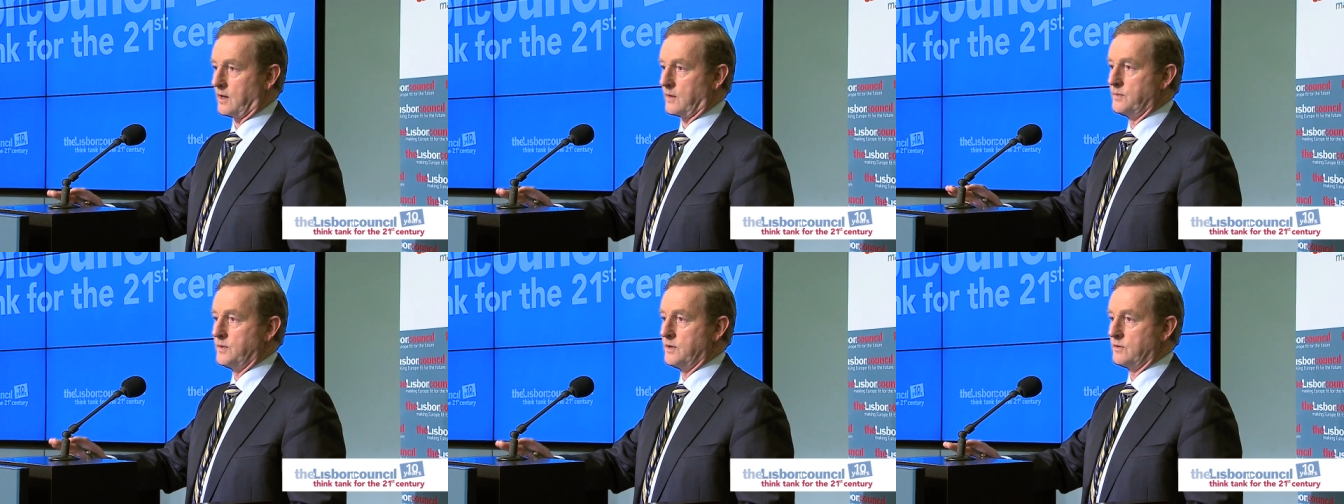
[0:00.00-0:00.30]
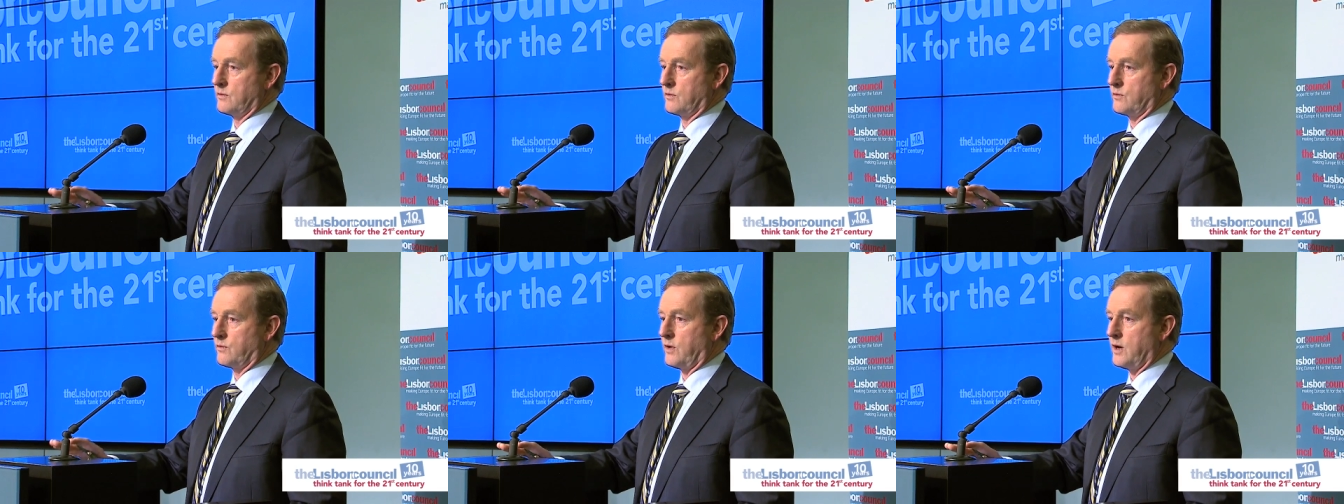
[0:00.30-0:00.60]
or be
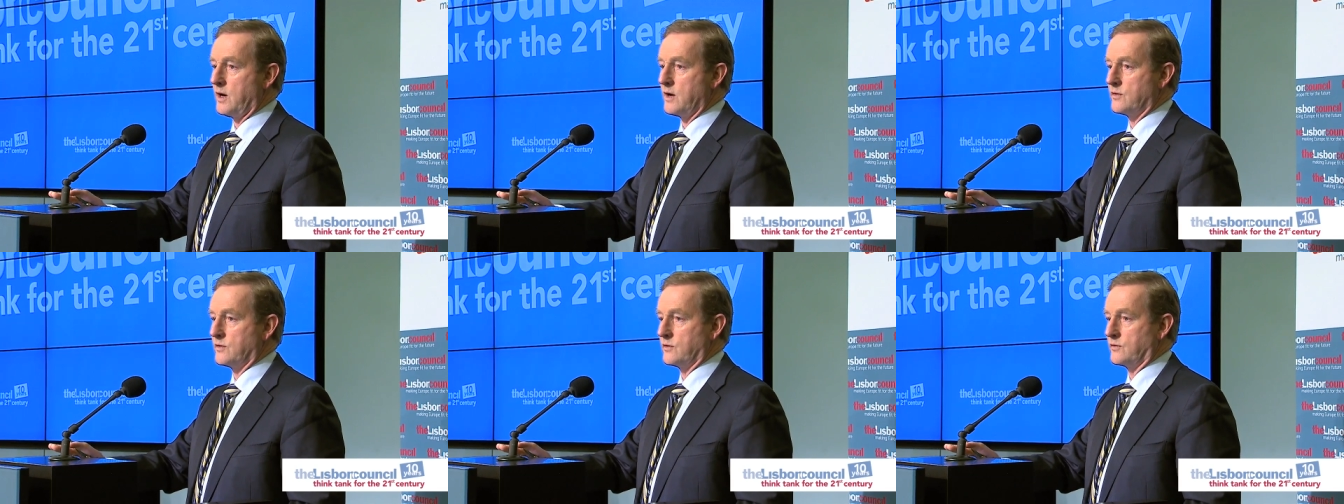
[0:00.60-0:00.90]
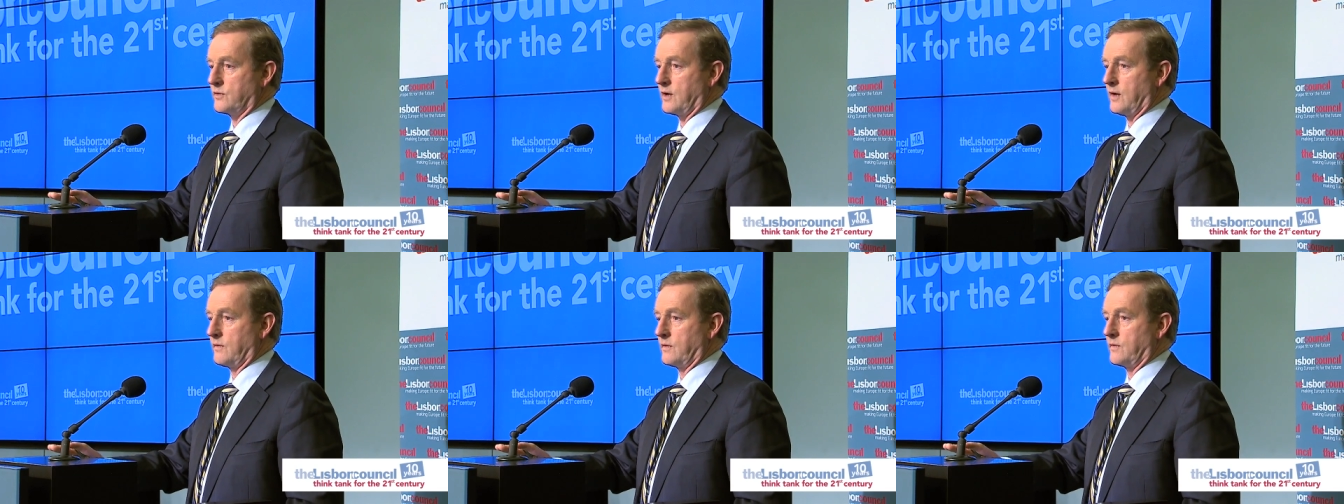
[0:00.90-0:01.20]
required to
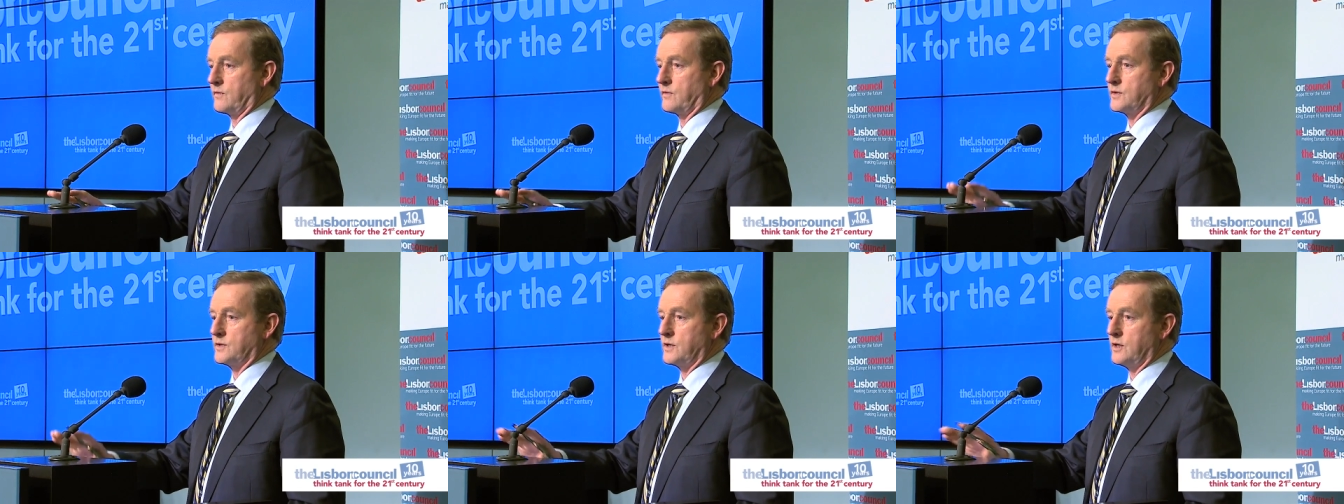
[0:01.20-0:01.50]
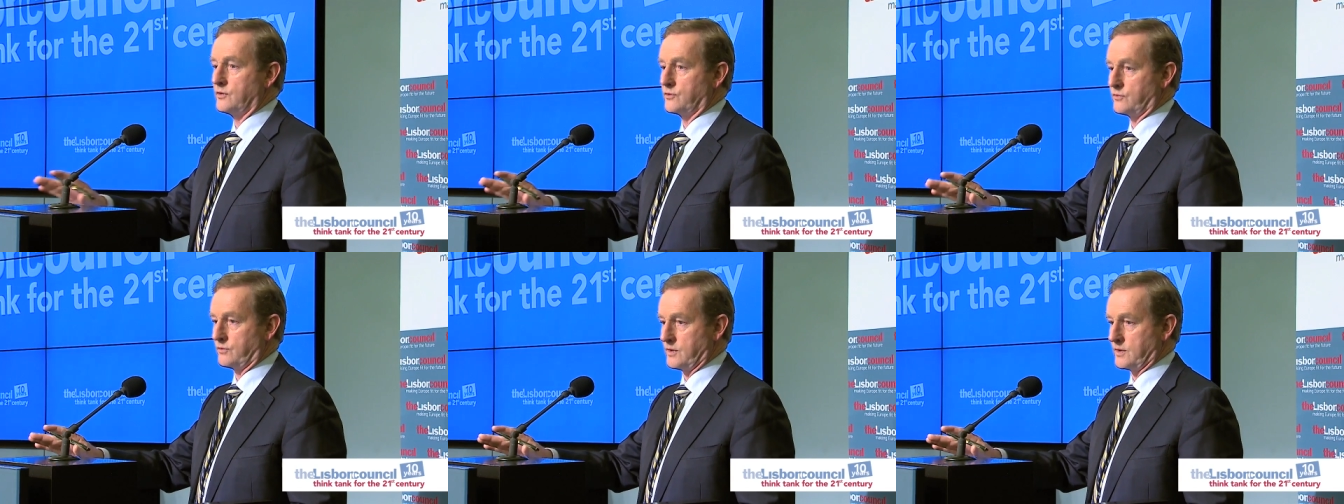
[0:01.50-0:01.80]
travel for
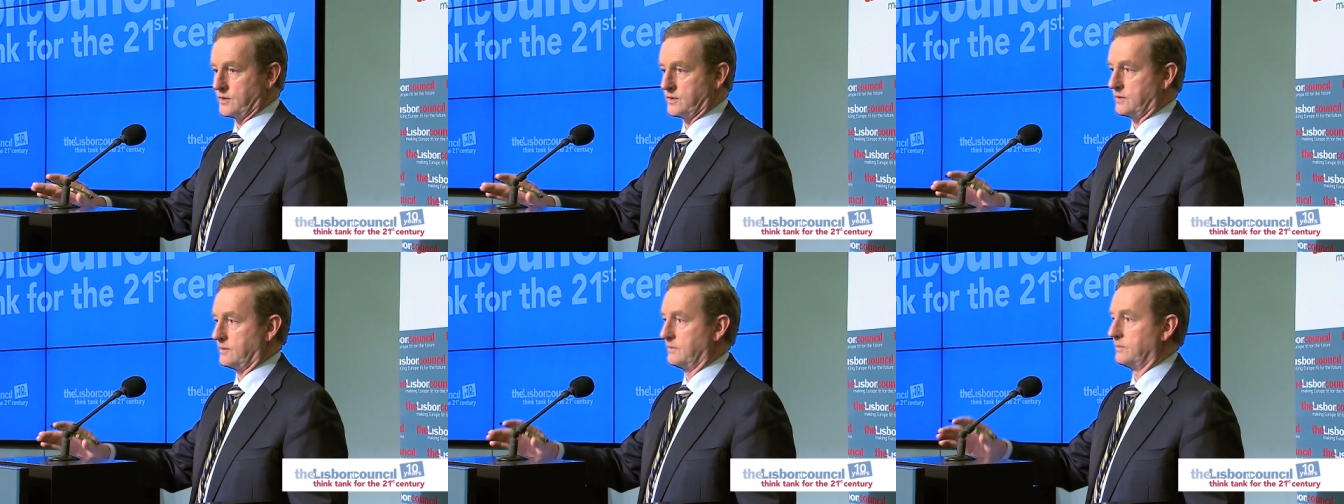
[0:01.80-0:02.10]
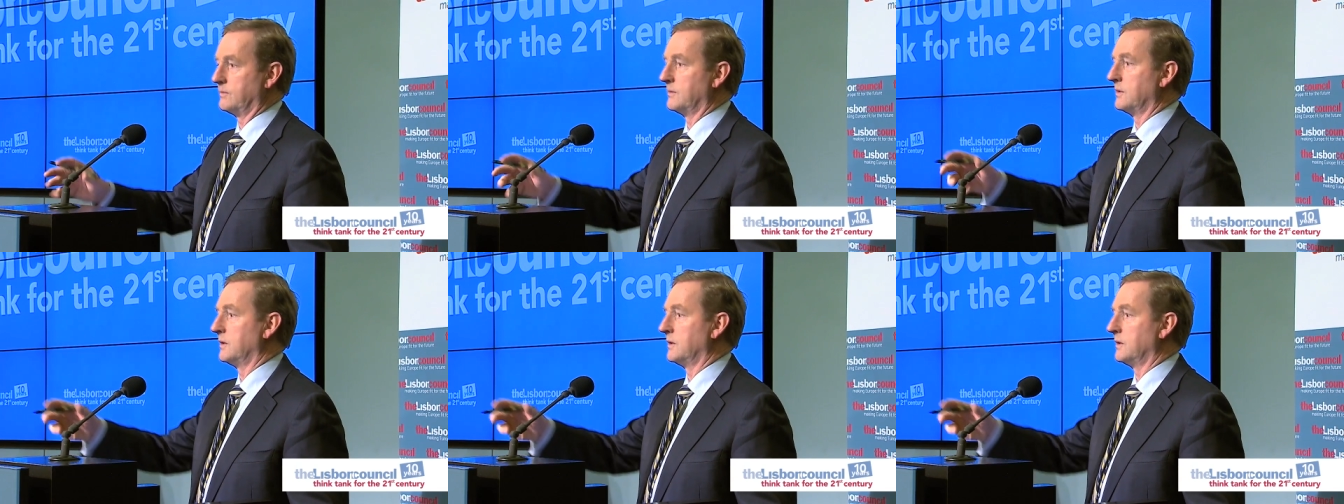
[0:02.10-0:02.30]
centuries.